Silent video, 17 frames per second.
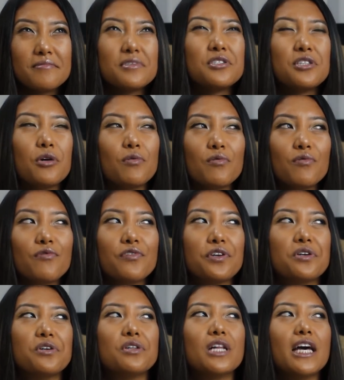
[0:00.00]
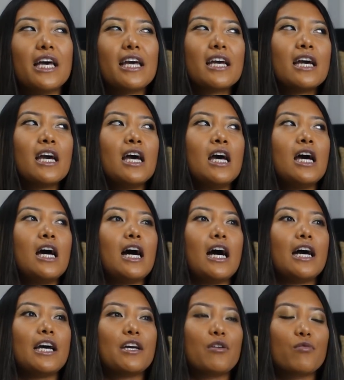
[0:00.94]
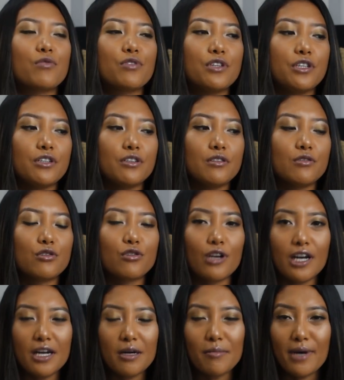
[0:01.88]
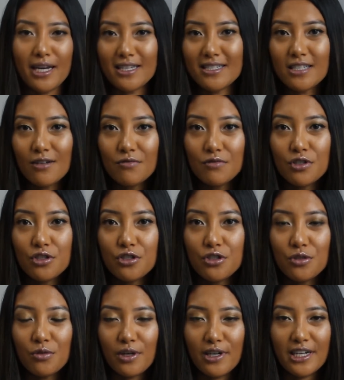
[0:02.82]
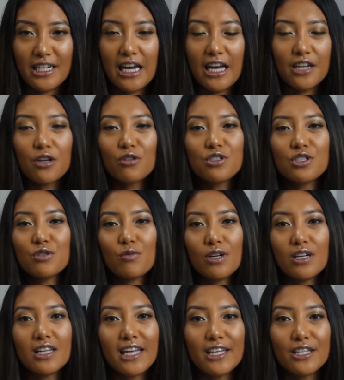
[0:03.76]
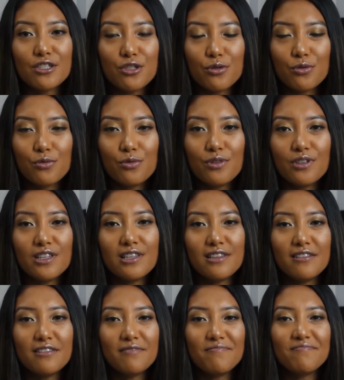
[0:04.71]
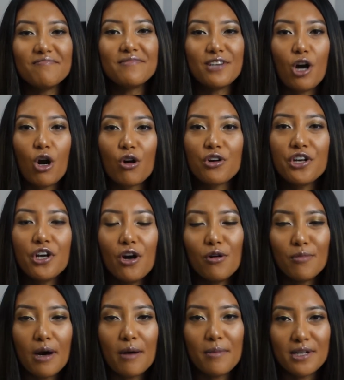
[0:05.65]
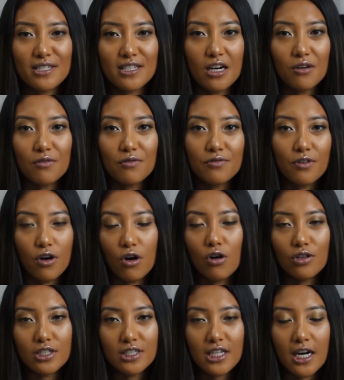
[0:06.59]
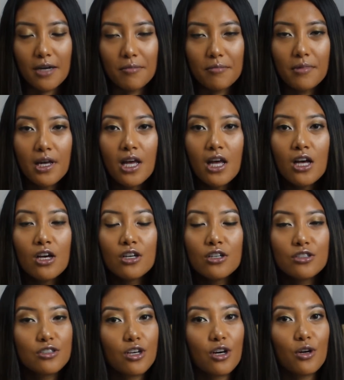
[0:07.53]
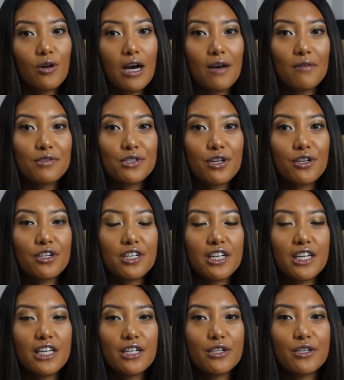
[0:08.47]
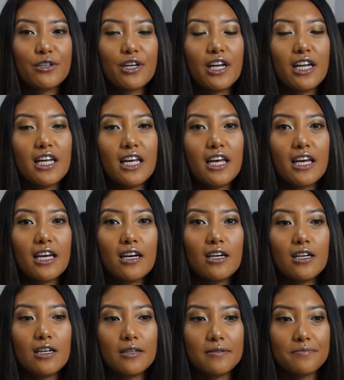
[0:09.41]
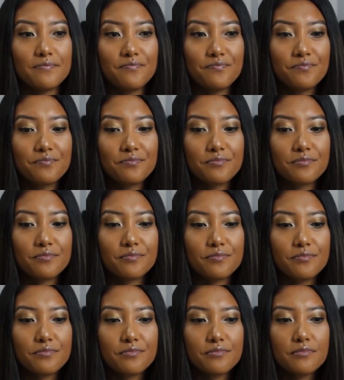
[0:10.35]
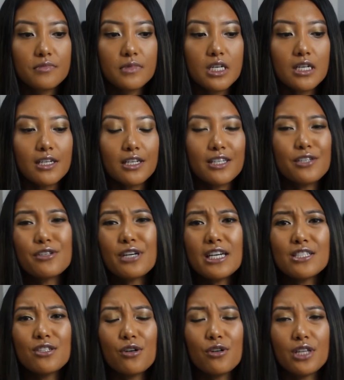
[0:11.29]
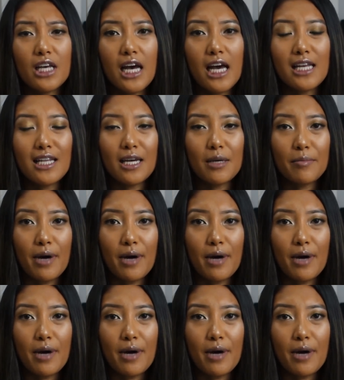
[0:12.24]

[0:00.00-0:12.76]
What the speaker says: don't feel like I can really train myself to do, or I don't just want to do cardio by myself all the time. So I've started integrating, you guys know that I like